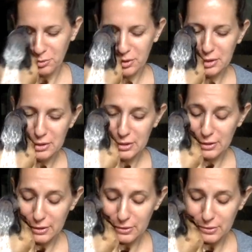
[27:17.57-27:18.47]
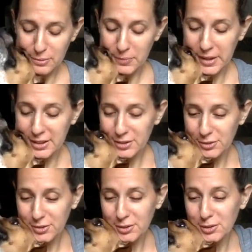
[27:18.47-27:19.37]
I know. But you're,
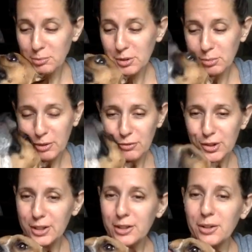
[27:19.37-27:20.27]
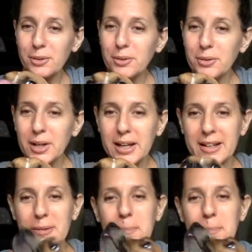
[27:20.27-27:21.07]
you're in the middle of my video. Okay.